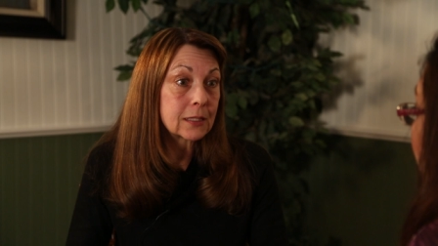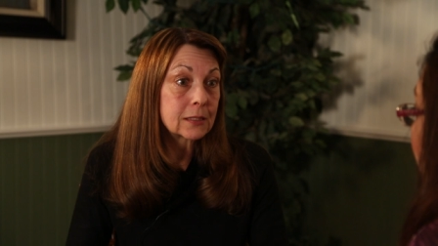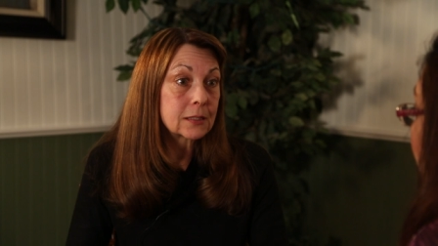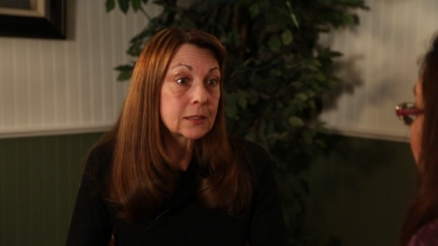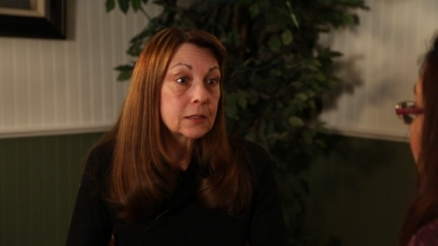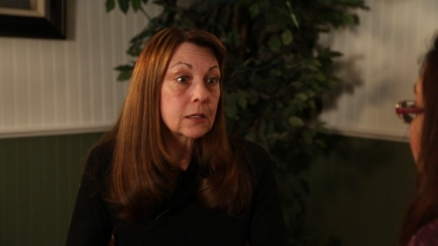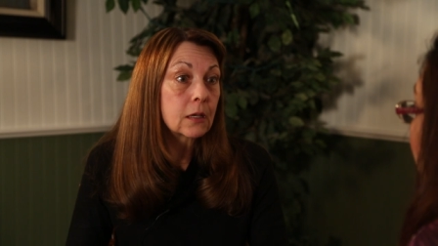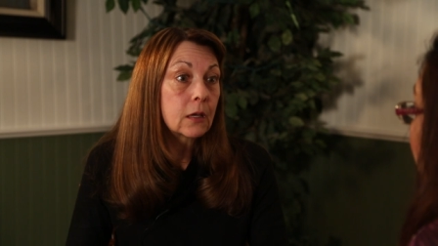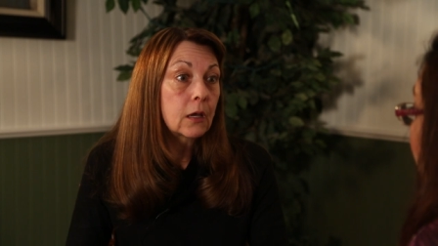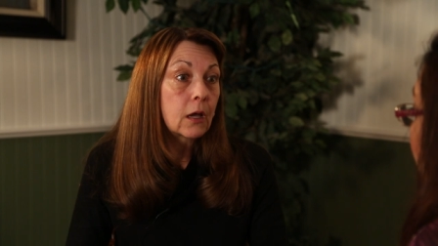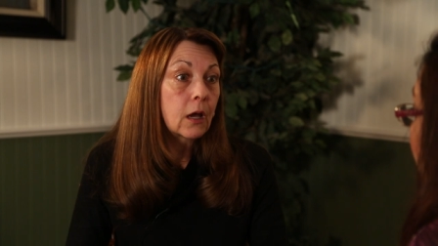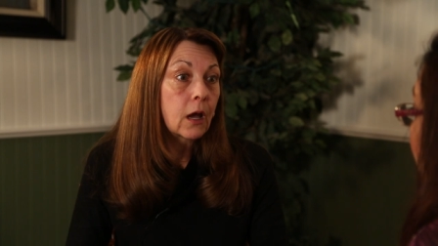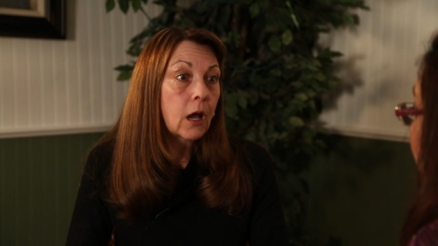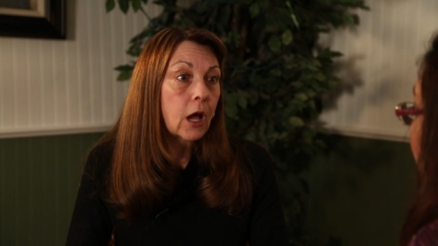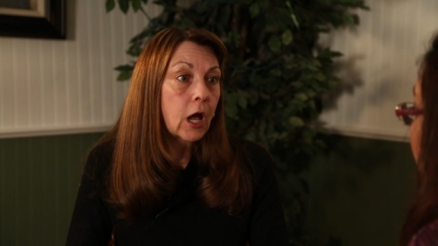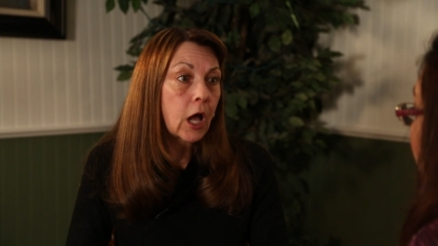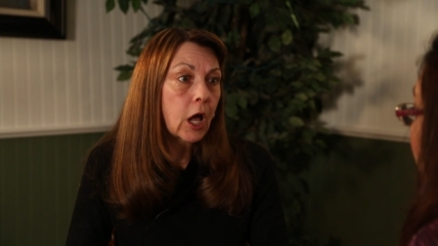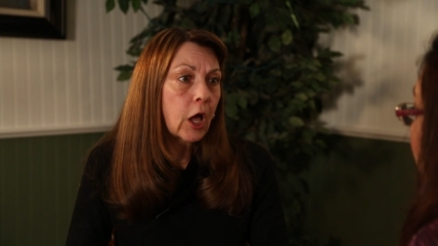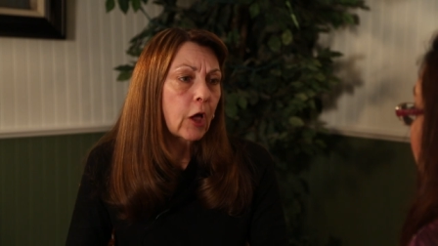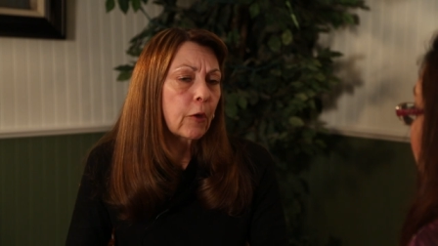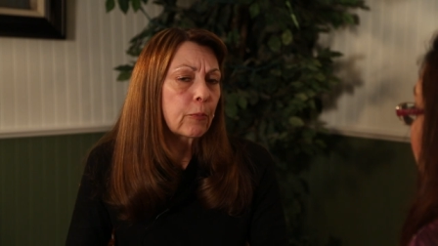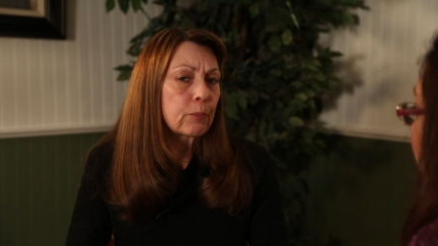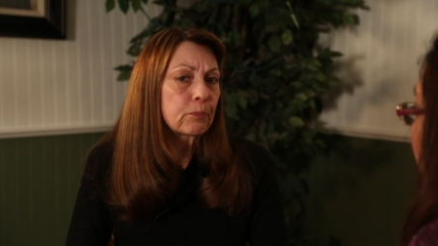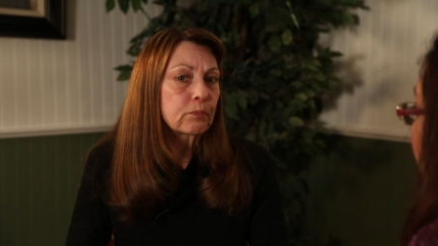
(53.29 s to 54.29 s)
Learn how to
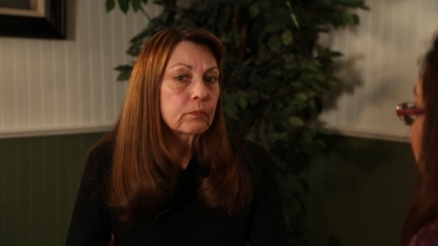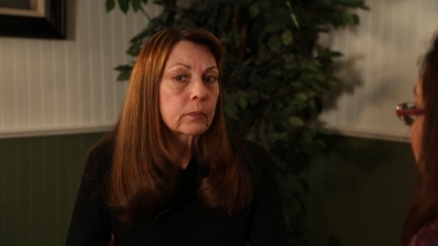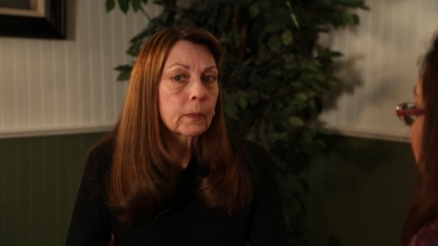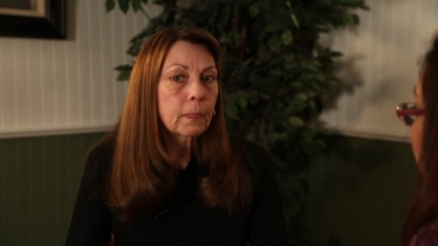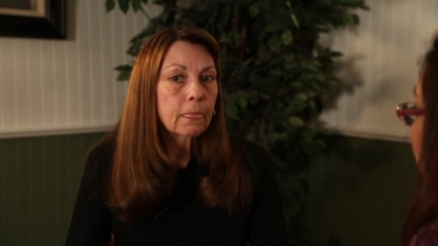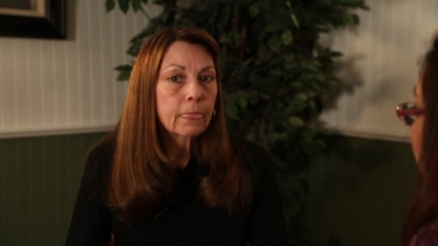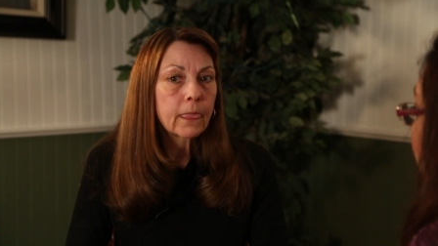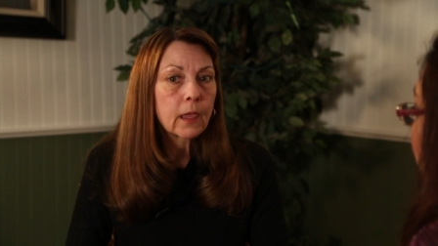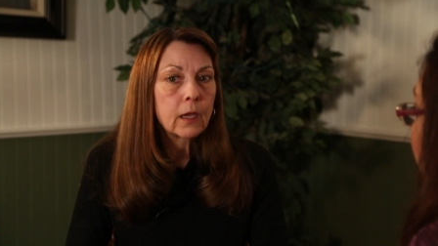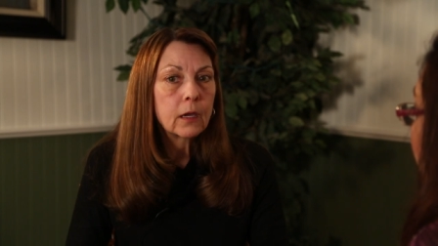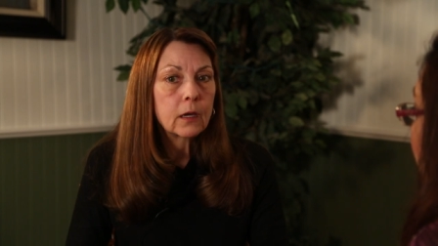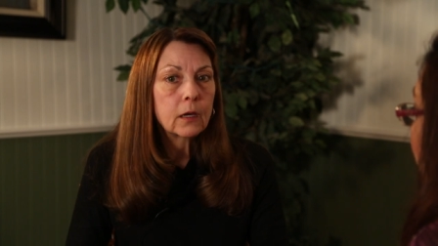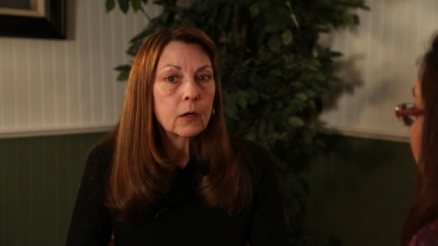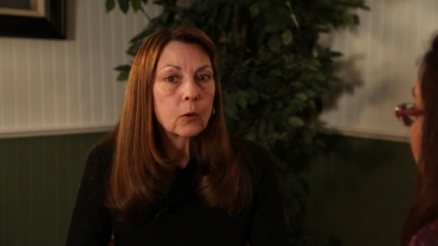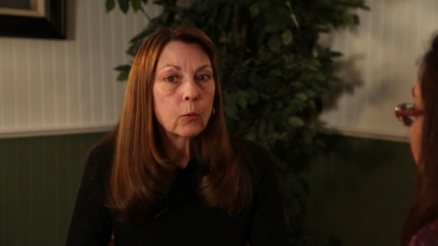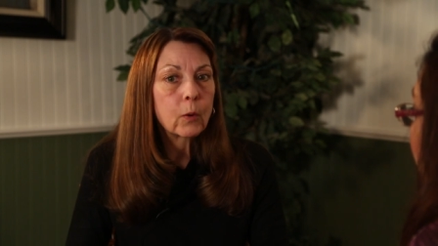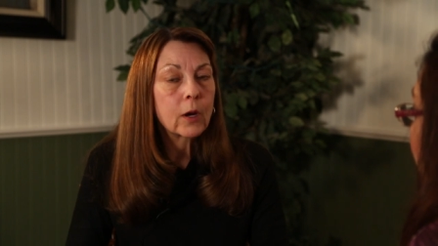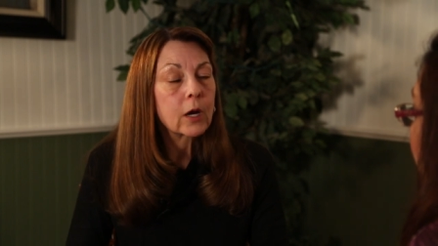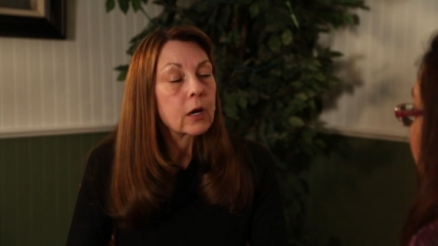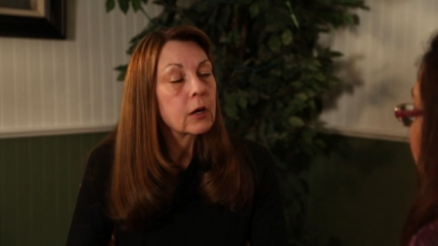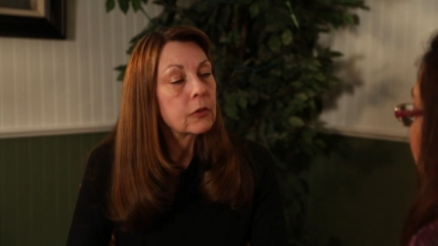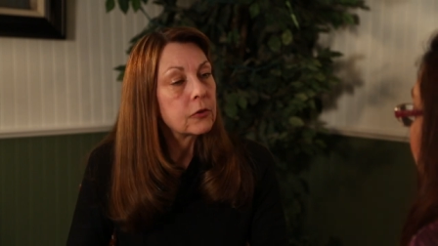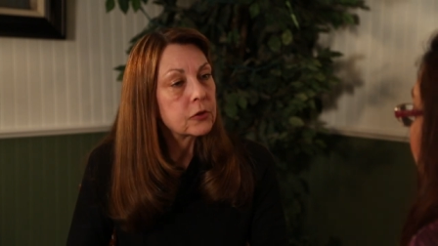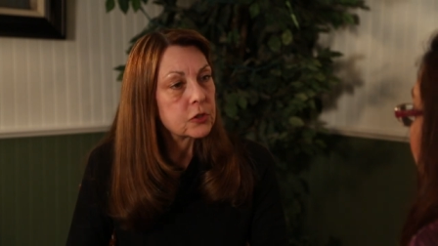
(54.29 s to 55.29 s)
recognize symptoms
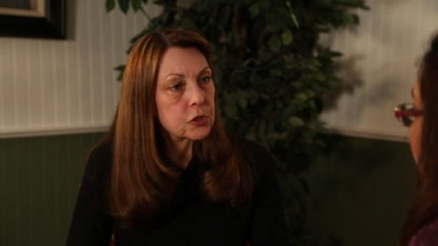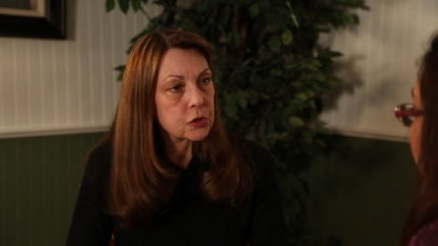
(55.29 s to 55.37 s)
of